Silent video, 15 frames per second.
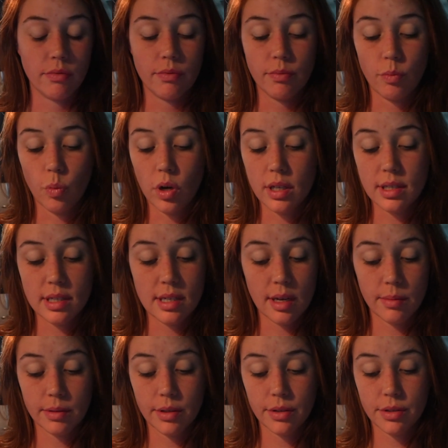one
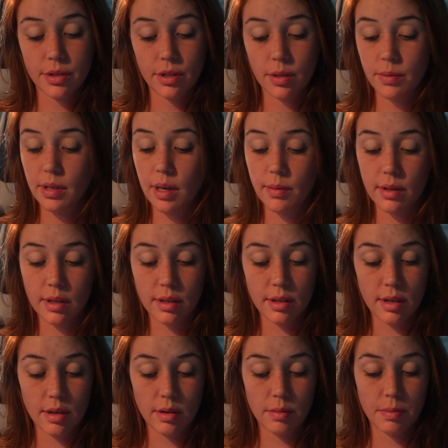step closer to becoming a
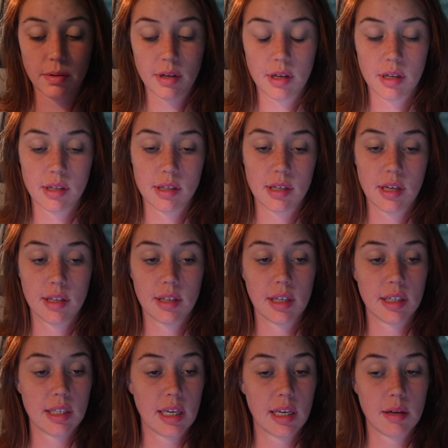therapist and
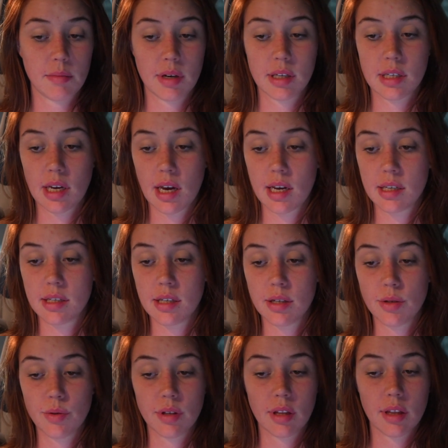like taking my test and
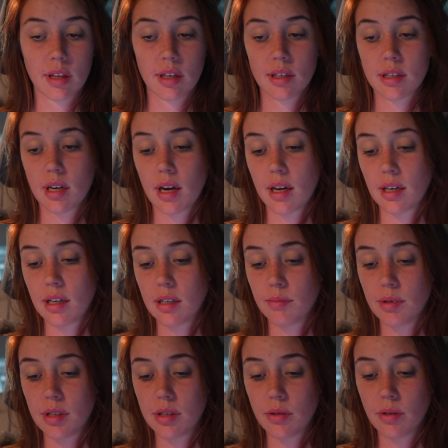doing the things that I need to
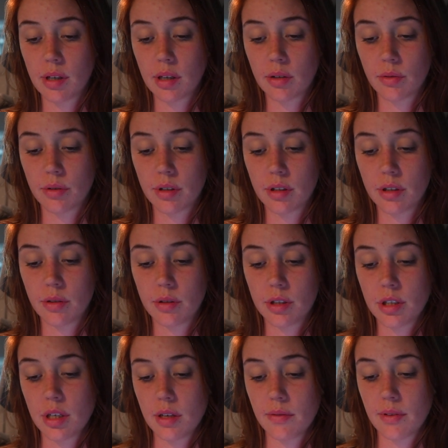be doing in order to
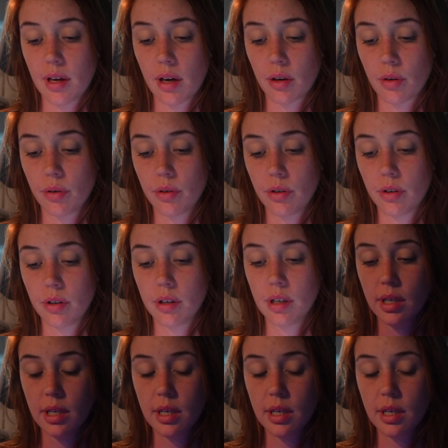achieve that goal.